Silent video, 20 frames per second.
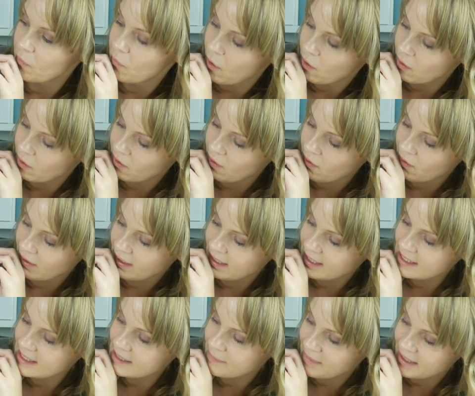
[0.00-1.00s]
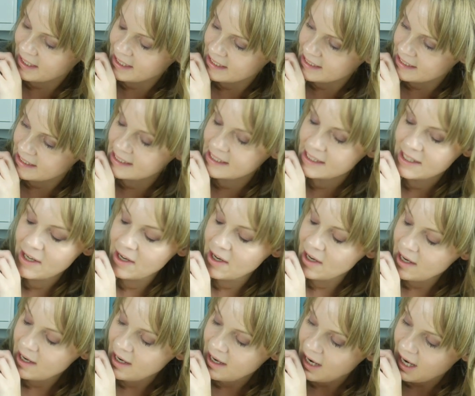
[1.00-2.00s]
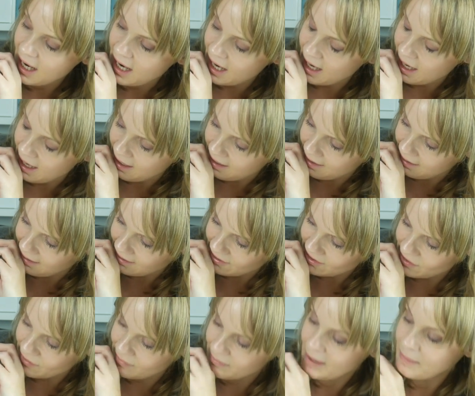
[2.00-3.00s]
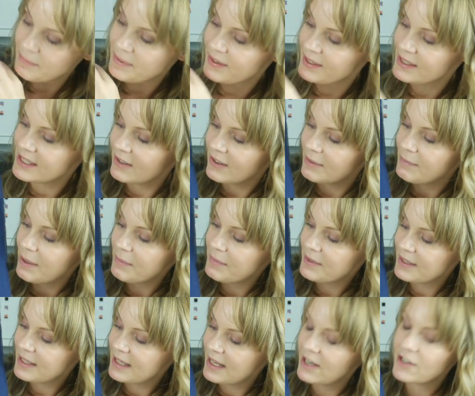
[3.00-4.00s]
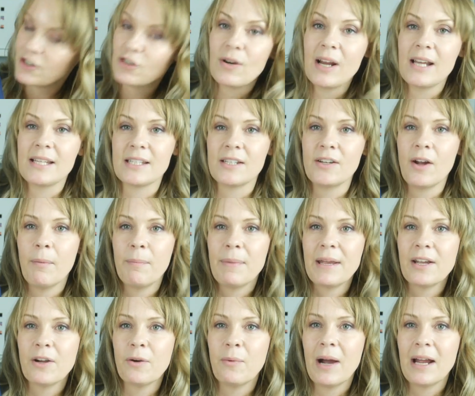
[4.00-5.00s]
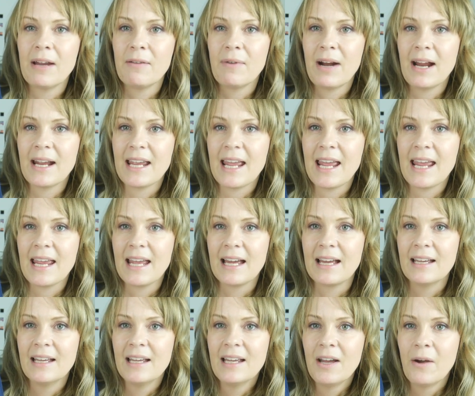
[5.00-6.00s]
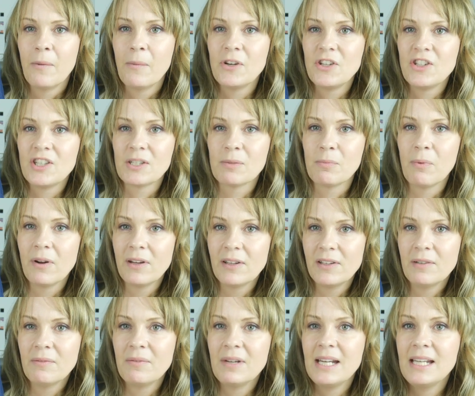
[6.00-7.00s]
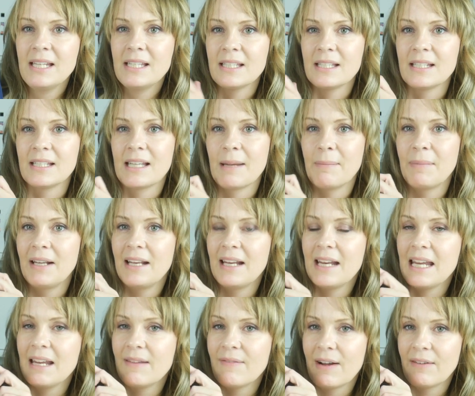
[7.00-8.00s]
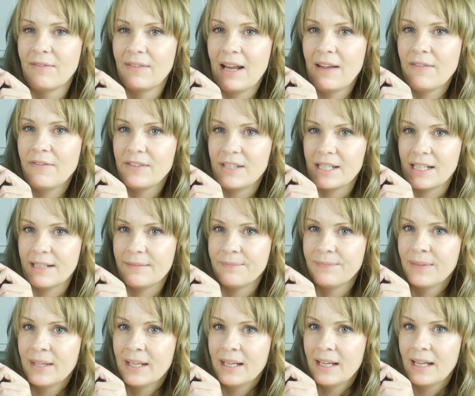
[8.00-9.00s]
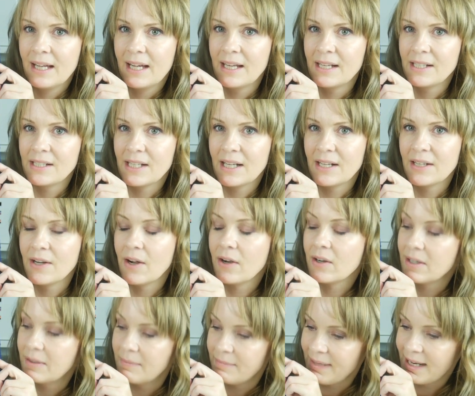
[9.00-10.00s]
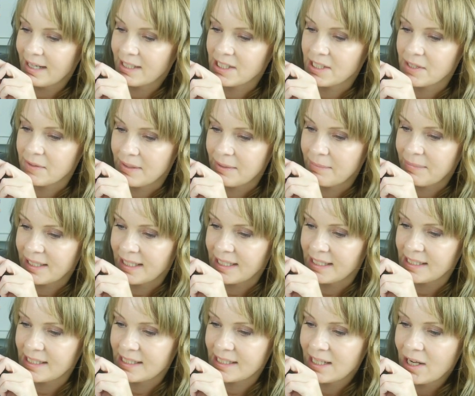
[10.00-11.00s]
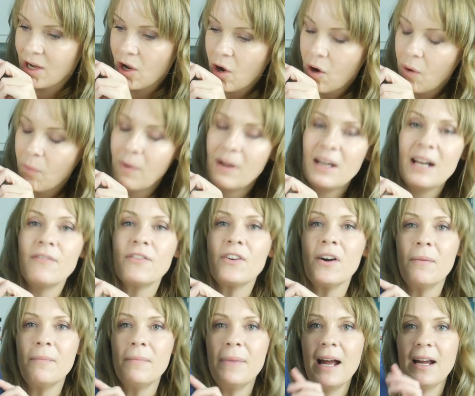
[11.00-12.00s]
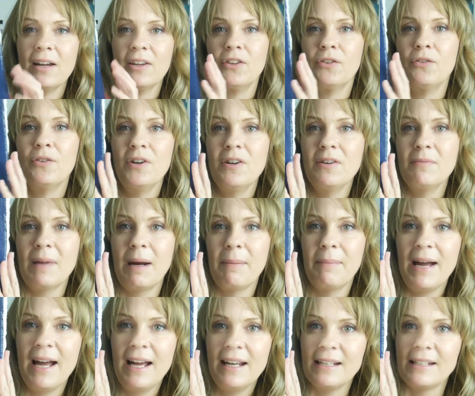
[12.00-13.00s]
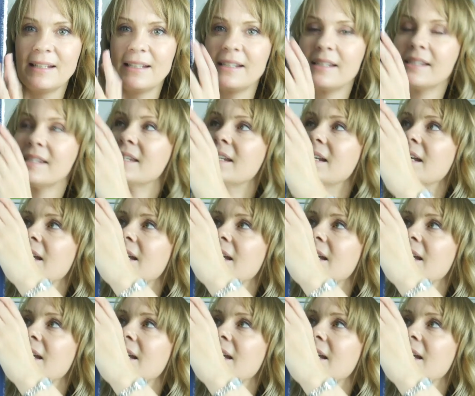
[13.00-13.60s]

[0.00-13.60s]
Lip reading: wrong on it because I just remember this. I remember her dress not being quite right here, which is one of the reasons I believe I've left it and not come back to it, because when I've gone back through my patterns,